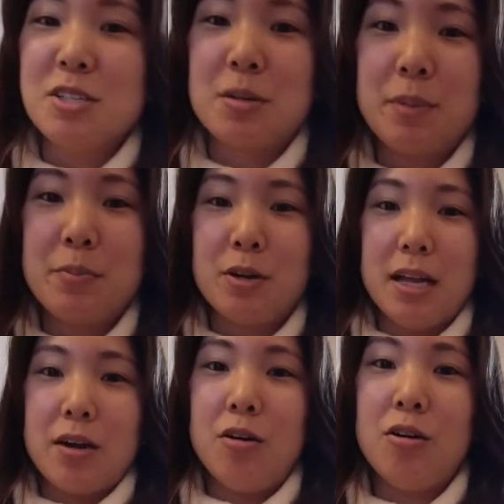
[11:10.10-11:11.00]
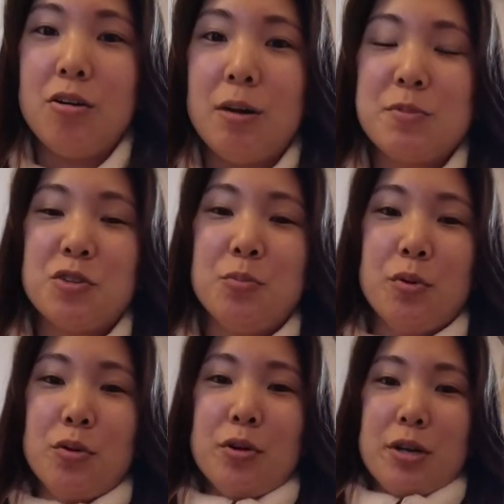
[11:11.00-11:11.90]
some people are like, oh, I'm so
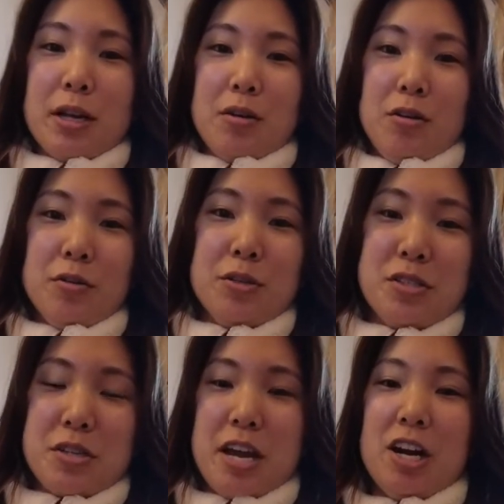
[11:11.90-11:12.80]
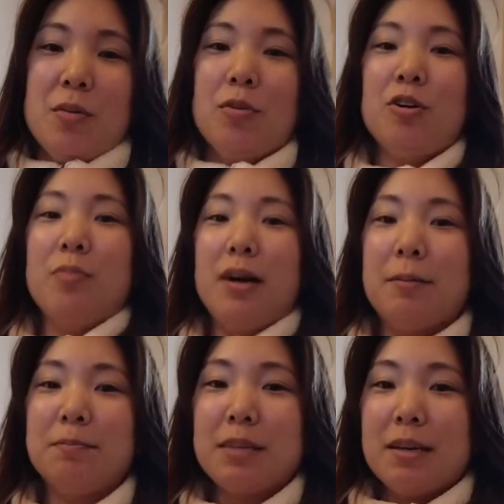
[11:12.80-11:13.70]
bored, like, oh, this is terrible, but
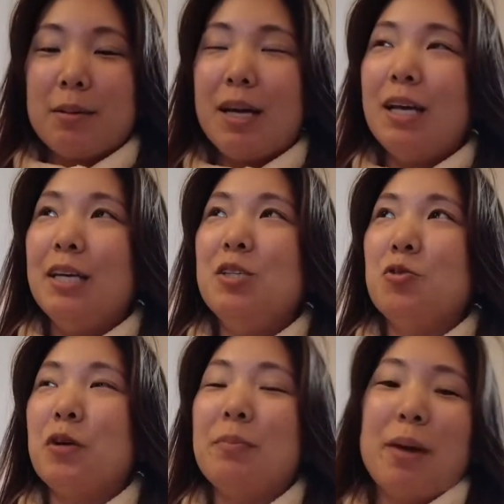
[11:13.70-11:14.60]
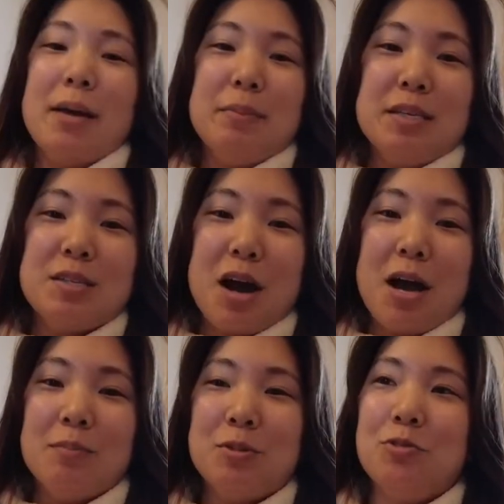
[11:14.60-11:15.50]
kind of enjoying my me
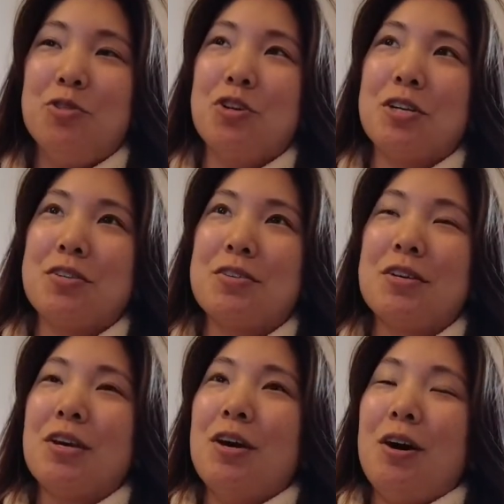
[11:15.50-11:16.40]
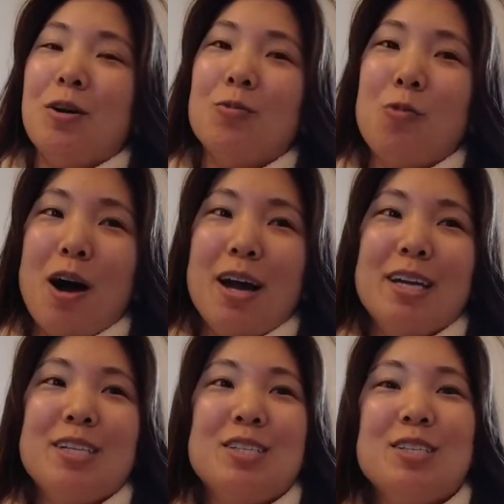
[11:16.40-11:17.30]
time to just
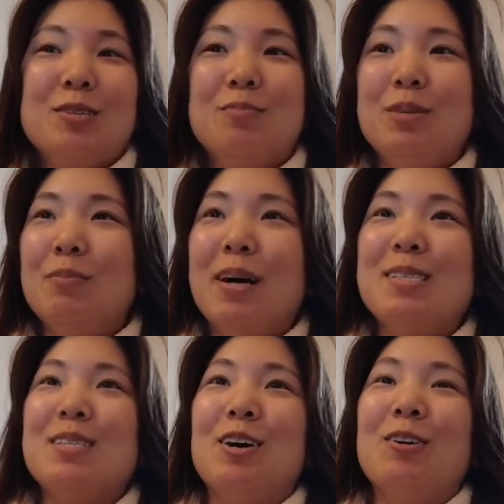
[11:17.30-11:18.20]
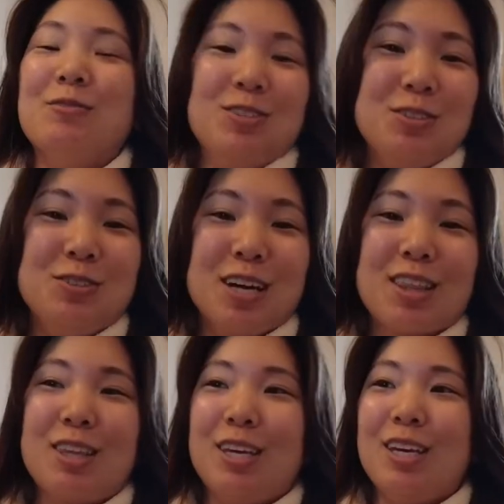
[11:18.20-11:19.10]
unwind, be myself, do
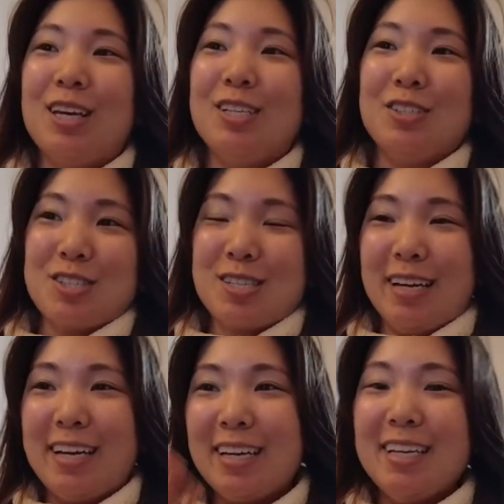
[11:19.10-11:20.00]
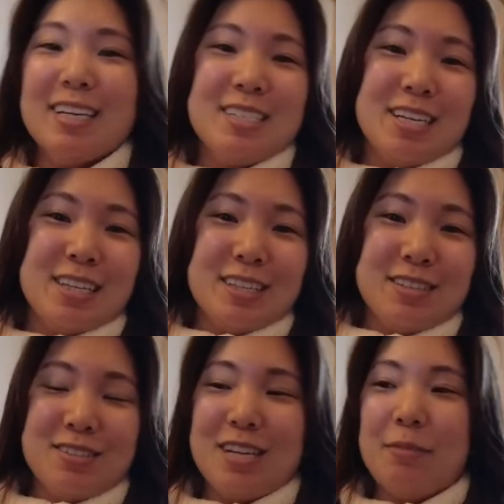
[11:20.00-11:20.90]
nothing, and just like take
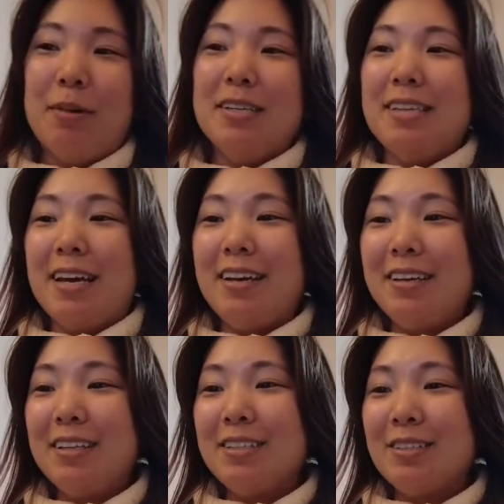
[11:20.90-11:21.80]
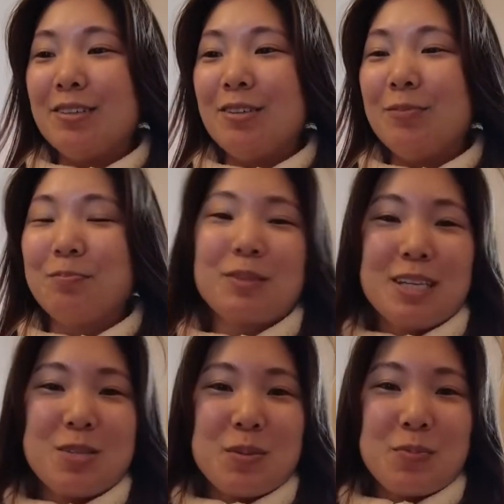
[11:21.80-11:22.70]
things day by day. So
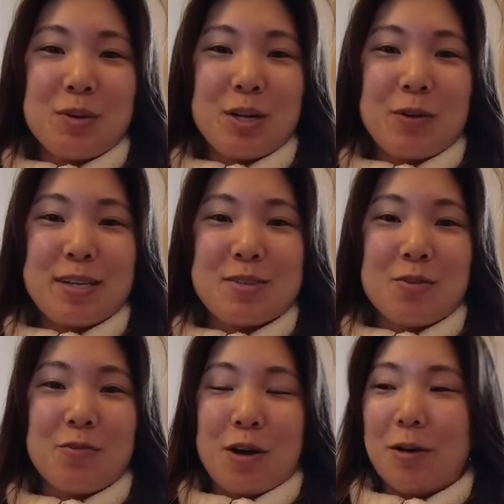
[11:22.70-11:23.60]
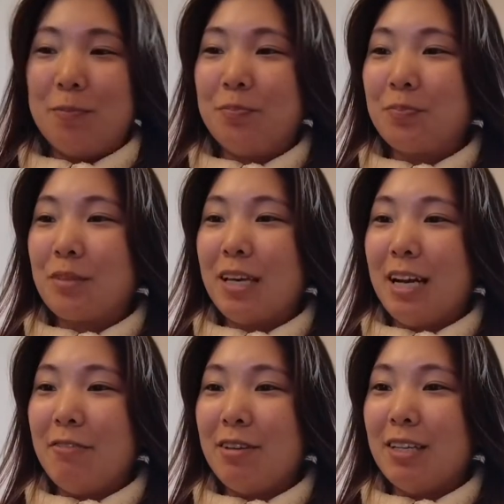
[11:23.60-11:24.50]
it's been pretty great so far. And
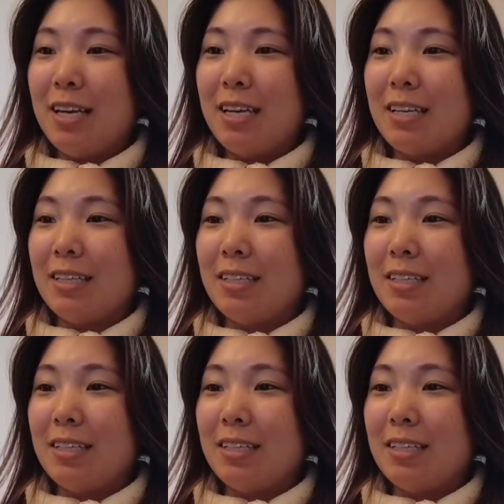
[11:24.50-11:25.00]
I feel like